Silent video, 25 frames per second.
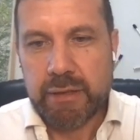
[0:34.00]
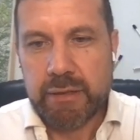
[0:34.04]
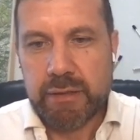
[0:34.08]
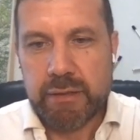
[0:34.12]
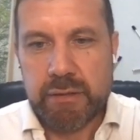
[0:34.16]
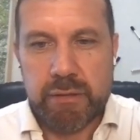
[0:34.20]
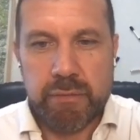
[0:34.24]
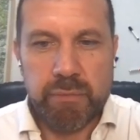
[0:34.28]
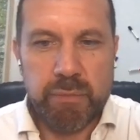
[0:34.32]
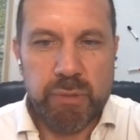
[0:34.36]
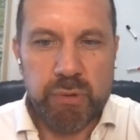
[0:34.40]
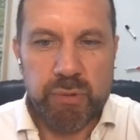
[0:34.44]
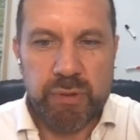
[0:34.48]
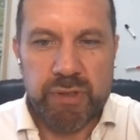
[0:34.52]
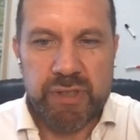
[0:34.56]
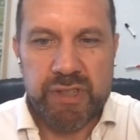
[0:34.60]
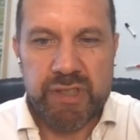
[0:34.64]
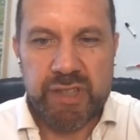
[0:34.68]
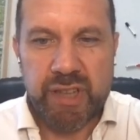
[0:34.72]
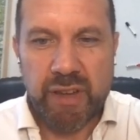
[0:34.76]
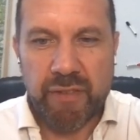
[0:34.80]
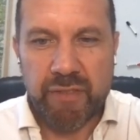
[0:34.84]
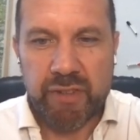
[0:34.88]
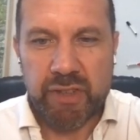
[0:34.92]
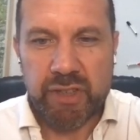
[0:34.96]
in between
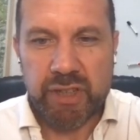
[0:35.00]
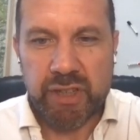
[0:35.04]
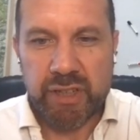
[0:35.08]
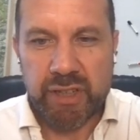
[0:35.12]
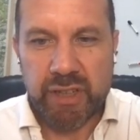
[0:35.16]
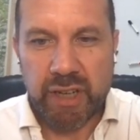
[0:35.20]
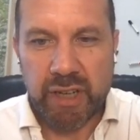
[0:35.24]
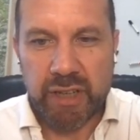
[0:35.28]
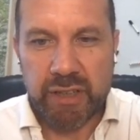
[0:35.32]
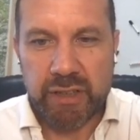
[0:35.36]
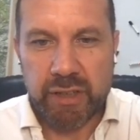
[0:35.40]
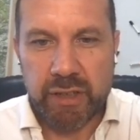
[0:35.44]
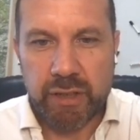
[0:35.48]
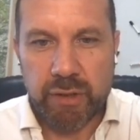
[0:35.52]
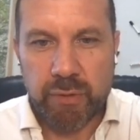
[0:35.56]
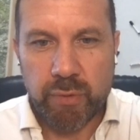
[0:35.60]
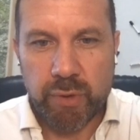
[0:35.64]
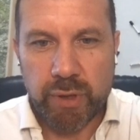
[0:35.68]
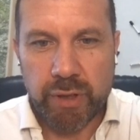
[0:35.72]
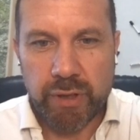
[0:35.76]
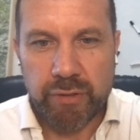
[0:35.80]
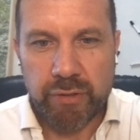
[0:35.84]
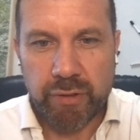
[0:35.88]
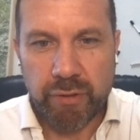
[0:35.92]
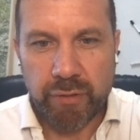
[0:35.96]
70 and 90
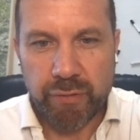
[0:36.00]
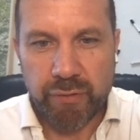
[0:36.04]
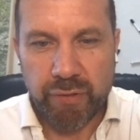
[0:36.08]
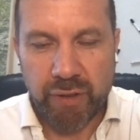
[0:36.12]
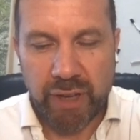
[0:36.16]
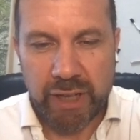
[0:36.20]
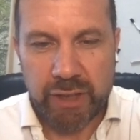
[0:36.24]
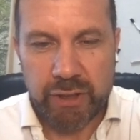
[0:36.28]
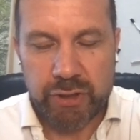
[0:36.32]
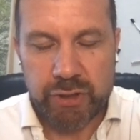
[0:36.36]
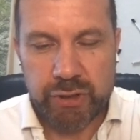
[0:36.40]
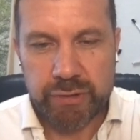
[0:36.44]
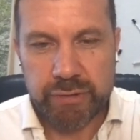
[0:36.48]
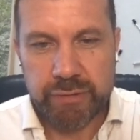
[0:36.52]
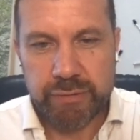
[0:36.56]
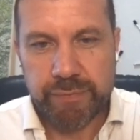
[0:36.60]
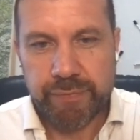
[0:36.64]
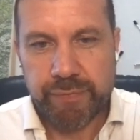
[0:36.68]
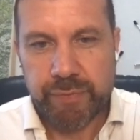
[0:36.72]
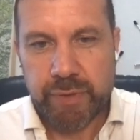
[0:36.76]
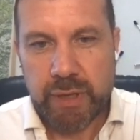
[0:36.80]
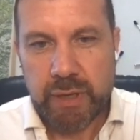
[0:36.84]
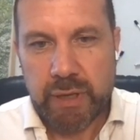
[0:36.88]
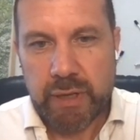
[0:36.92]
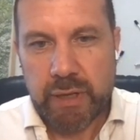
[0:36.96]
degrees of flexion,
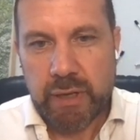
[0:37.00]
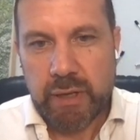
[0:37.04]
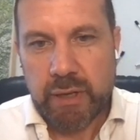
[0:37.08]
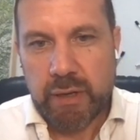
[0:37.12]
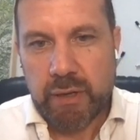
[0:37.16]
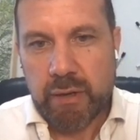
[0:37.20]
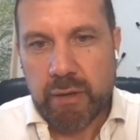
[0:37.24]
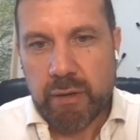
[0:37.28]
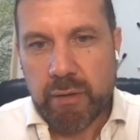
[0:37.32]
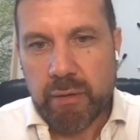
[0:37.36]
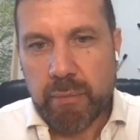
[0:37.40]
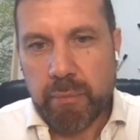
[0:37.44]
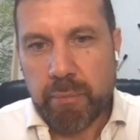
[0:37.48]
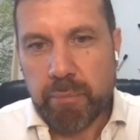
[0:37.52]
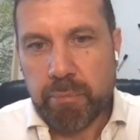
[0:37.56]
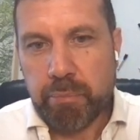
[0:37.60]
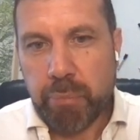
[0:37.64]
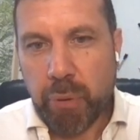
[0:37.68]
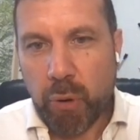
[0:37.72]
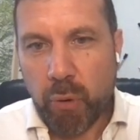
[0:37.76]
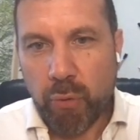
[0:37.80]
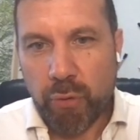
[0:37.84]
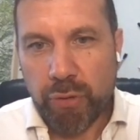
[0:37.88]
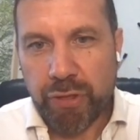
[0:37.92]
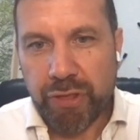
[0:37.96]

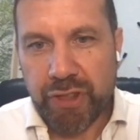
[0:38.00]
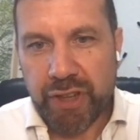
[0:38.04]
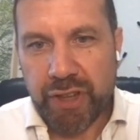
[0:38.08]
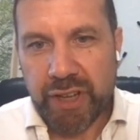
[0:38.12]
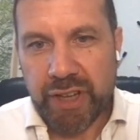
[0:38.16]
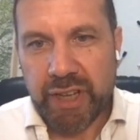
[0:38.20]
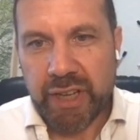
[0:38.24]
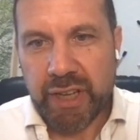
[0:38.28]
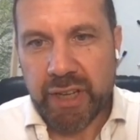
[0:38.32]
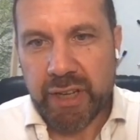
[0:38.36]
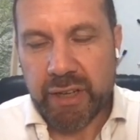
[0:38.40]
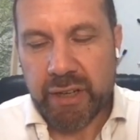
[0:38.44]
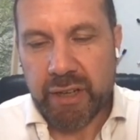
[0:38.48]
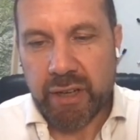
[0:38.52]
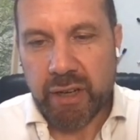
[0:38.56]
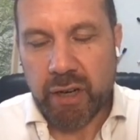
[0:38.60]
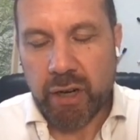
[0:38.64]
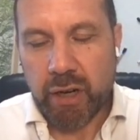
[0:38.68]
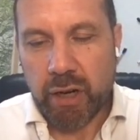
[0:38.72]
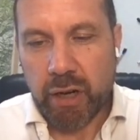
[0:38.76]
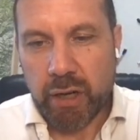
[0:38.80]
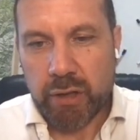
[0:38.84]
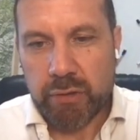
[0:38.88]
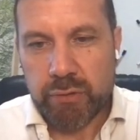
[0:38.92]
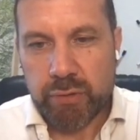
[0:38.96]
both in
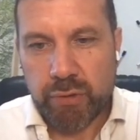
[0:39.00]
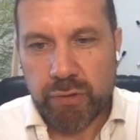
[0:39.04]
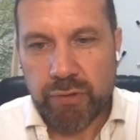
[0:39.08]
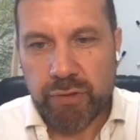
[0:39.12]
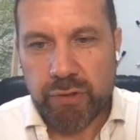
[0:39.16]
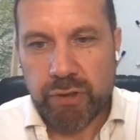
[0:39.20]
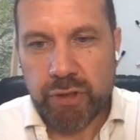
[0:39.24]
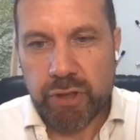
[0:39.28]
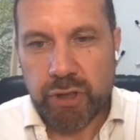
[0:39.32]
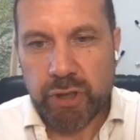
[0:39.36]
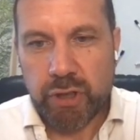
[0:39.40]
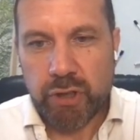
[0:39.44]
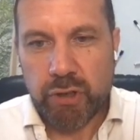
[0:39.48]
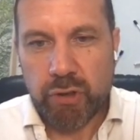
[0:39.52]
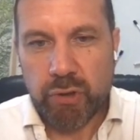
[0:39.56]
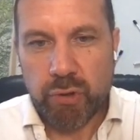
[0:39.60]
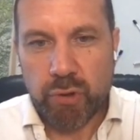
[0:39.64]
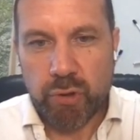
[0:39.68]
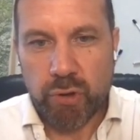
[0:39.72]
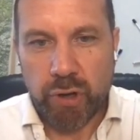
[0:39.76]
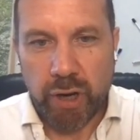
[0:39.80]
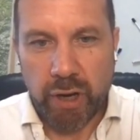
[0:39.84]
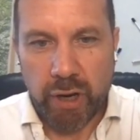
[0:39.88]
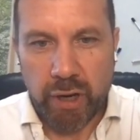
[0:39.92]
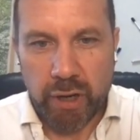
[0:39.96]
arthro-CT
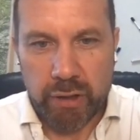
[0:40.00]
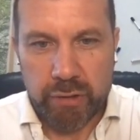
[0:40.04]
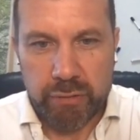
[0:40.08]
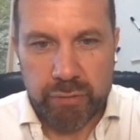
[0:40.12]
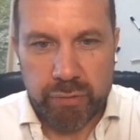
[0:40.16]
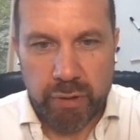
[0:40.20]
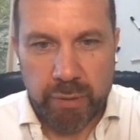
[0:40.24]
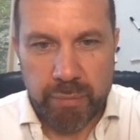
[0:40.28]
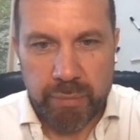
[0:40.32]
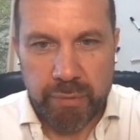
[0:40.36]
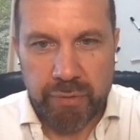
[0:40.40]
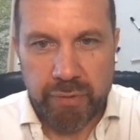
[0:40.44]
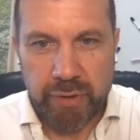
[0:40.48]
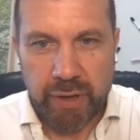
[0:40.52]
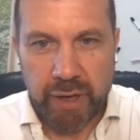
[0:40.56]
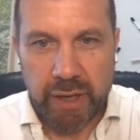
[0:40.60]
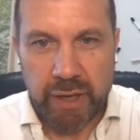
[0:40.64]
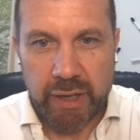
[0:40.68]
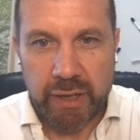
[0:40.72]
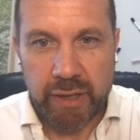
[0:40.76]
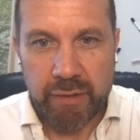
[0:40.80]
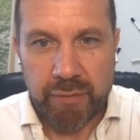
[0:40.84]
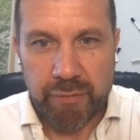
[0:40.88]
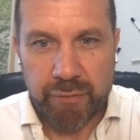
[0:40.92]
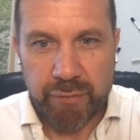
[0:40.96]
or
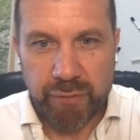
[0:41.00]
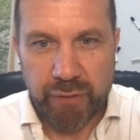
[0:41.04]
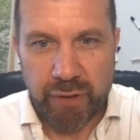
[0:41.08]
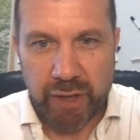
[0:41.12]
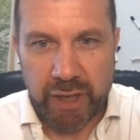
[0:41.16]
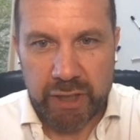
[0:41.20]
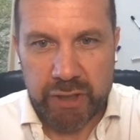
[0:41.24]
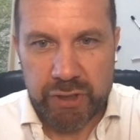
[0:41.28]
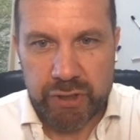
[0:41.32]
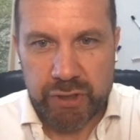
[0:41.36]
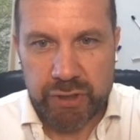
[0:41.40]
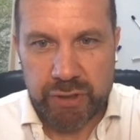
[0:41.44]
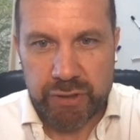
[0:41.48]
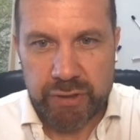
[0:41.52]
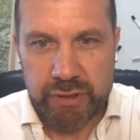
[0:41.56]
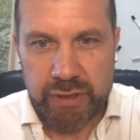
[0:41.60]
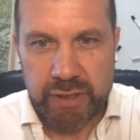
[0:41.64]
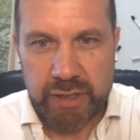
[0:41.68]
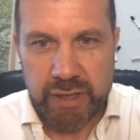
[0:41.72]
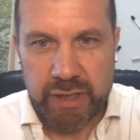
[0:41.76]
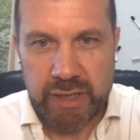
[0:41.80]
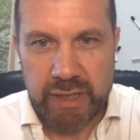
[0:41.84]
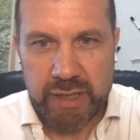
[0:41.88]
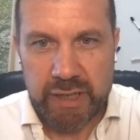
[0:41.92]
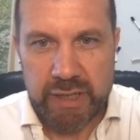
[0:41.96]
arthro-MRI inflection,
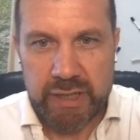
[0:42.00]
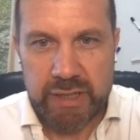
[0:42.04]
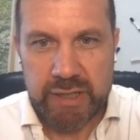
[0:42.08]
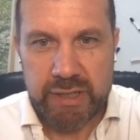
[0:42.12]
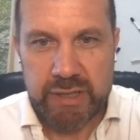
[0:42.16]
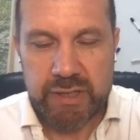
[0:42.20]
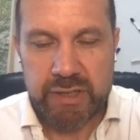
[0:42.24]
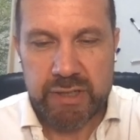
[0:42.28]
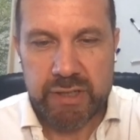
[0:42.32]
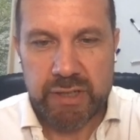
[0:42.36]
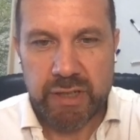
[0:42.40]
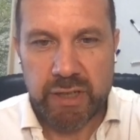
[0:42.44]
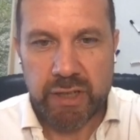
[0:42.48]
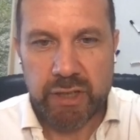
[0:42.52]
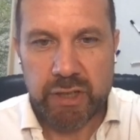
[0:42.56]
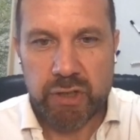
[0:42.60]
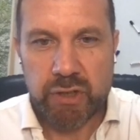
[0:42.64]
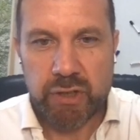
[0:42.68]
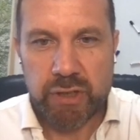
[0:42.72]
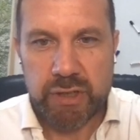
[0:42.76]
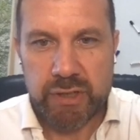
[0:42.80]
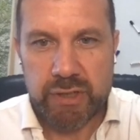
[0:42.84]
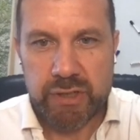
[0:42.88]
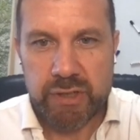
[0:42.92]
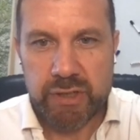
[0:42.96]
as you
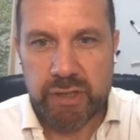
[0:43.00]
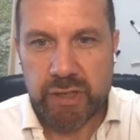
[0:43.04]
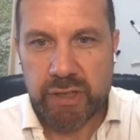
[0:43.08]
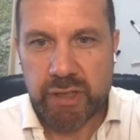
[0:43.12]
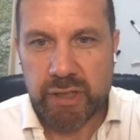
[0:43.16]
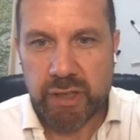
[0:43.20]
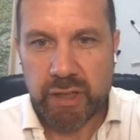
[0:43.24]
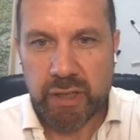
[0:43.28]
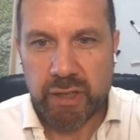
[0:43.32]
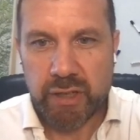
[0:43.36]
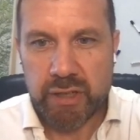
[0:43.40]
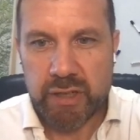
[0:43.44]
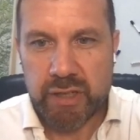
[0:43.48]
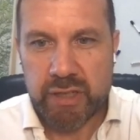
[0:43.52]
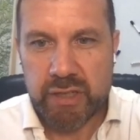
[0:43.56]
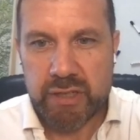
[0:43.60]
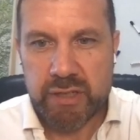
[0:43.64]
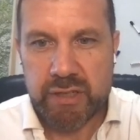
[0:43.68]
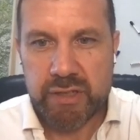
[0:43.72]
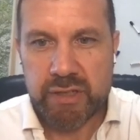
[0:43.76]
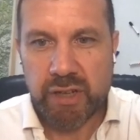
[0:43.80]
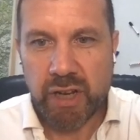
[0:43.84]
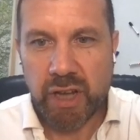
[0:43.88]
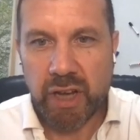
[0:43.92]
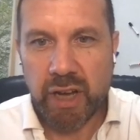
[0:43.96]
can see in this
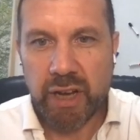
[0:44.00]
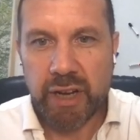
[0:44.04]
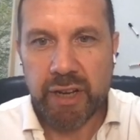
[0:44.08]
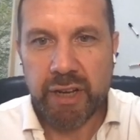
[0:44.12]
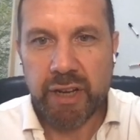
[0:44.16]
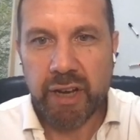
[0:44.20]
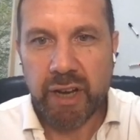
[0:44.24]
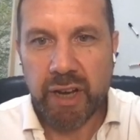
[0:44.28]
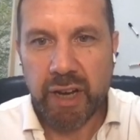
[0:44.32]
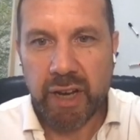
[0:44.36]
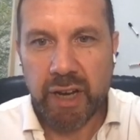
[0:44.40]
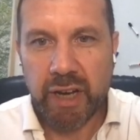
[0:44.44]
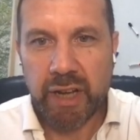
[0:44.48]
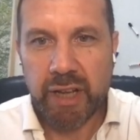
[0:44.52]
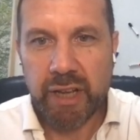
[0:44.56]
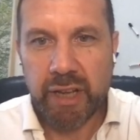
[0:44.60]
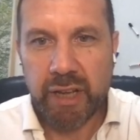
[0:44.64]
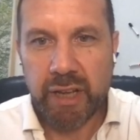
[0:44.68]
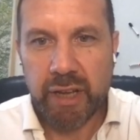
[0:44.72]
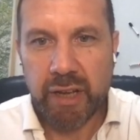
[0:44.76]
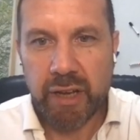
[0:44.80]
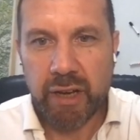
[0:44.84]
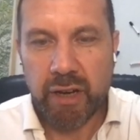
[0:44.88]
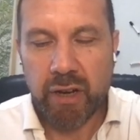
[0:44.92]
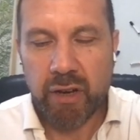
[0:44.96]
slide high
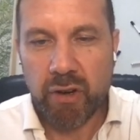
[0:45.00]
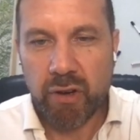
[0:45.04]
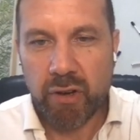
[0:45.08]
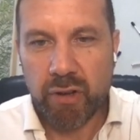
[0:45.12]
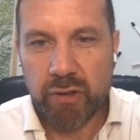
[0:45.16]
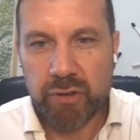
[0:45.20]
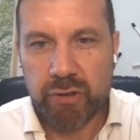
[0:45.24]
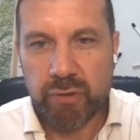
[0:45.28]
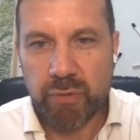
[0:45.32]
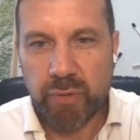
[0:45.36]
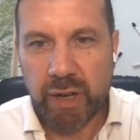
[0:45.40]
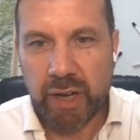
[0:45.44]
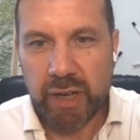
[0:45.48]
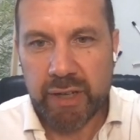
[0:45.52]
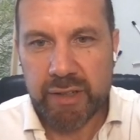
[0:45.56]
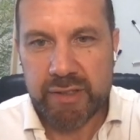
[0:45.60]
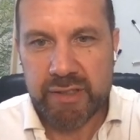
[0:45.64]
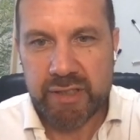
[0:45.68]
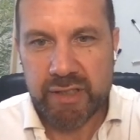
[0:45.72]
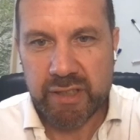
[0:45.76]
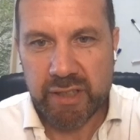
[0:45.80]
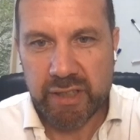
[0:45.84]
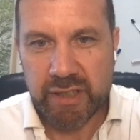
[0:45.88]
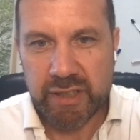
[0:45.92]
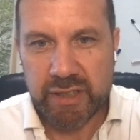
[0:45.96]
on the right
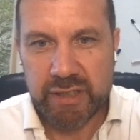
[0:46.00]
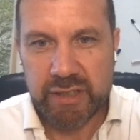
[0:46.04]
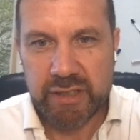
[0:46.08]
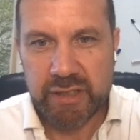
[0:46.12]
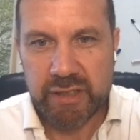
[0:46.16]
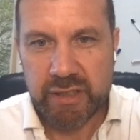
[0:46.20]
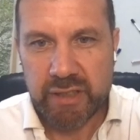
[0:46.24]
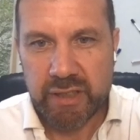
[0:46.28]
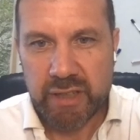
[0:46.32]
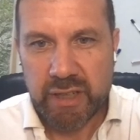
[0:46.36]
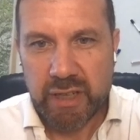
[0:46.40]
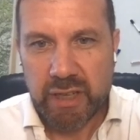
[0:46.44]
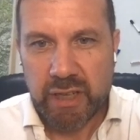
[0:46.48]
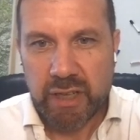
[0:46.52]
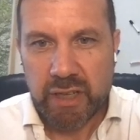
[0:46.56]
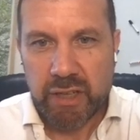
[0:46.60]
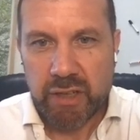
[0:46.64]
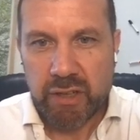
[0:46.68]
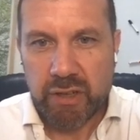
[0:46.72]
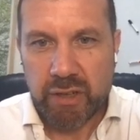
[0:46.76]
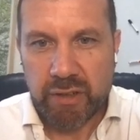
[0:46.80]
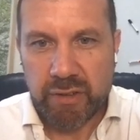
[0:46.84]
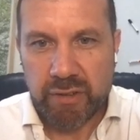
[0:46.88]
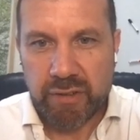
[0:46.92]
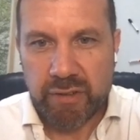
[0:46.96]
side.
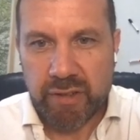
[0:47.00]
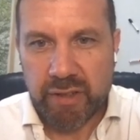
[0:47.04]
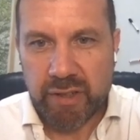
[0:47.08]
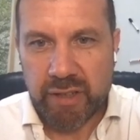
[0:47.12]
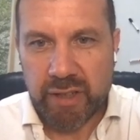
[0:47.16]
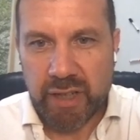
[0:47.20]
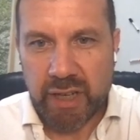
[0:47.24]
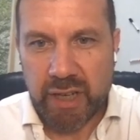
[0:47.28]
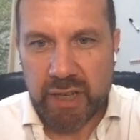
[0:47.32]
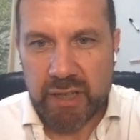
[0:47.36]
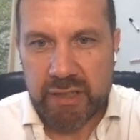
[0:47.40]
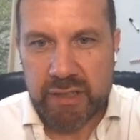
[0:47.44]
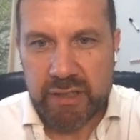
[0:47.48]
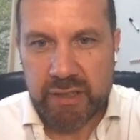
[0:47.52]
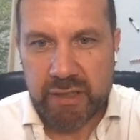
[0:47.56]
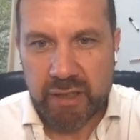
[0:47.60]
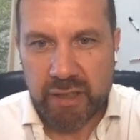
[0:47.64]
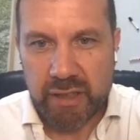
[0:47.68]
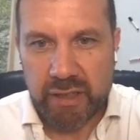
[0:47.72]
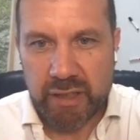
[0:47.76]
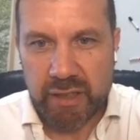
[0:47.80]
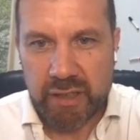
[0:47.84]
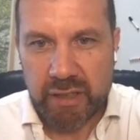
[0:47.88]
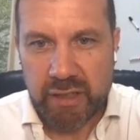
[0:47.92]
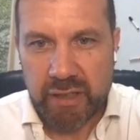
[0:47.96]
You can see
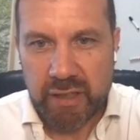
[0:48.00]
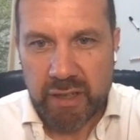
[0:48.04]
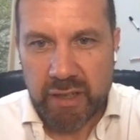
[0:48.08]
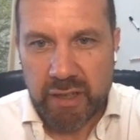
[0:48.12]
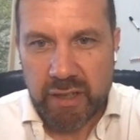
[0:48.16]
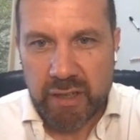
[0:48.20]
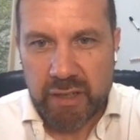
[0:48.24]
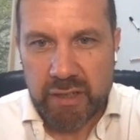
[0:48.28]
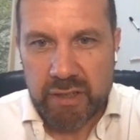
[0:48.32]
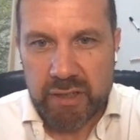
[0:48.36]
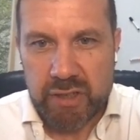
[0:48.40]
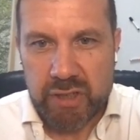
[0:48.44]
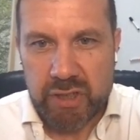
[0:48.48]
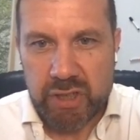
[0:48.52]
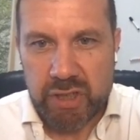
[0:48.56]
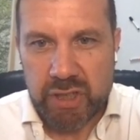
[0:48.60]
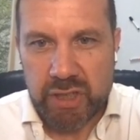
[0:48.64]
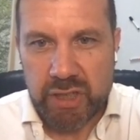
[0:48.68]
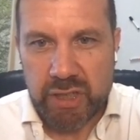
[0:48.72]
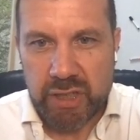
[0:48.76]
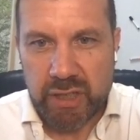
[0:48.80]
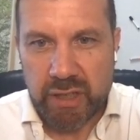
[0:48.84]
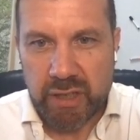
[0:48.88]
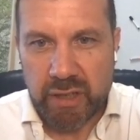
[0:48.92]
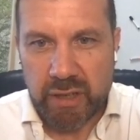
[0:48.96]
nicely
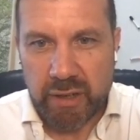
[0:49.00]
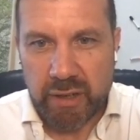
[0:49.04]
the